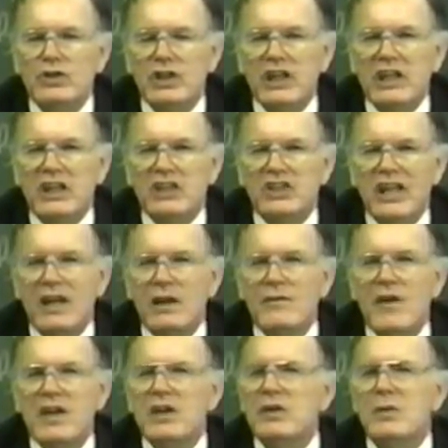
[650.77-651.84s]
he is
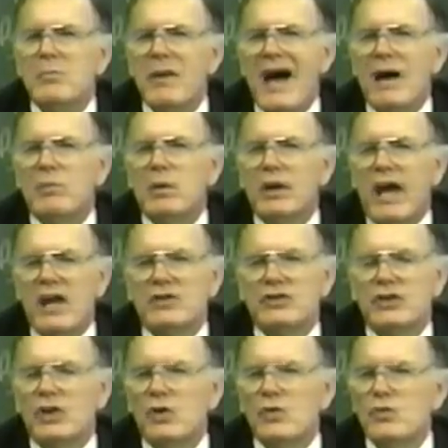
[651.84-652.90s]
elevating the Bible as
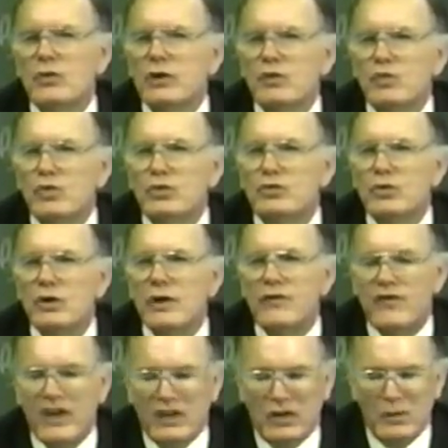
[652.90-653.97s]
the only rule of
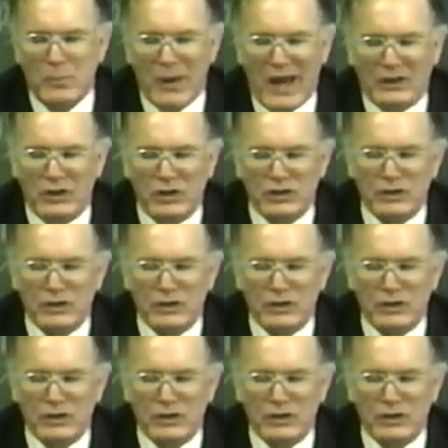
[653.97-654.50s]
faith and practice.